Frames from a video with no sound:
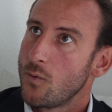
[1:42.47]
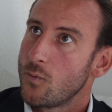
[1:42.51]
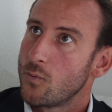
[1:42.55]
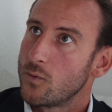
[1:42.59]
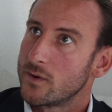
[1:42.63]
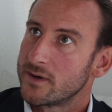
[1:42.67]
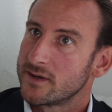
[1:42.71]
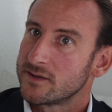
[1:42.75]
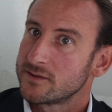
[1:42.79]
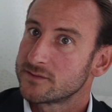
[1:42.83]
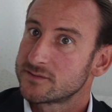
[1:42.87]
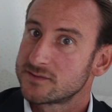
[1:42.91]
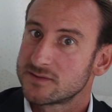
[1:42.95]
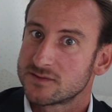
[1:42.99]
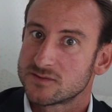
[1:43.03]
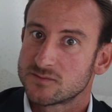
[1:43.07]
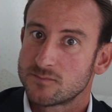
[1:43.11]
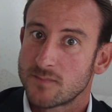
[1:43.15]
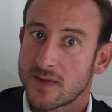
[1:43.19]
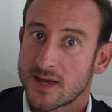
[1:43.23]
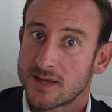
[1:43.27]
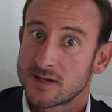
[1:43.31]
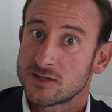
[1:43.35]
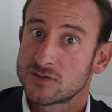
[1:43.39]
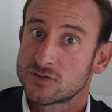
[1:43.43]
what else is
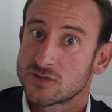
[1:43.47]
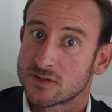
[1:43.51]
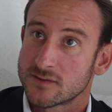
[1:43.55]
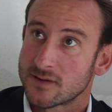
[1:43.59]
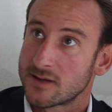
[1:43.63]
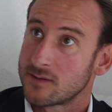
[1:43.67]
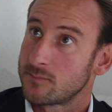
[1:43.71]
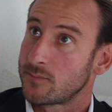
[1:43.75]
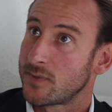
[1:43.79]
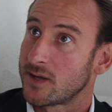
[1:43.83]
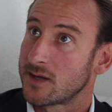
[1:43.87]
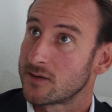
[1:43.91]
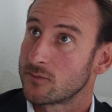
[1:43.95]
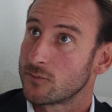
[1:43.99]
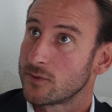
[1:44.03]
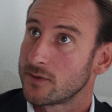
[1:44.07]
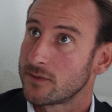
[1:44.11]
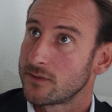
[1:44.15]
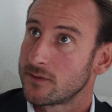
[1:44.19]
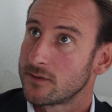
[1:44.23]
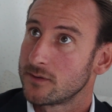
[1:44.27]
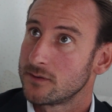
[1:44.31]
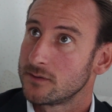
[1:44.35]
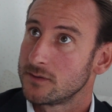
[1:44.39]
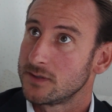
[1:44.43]
managing that
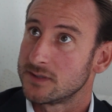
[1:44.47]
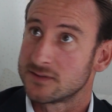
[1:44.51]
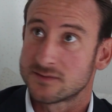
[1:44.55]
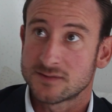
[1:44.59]
bandwidth.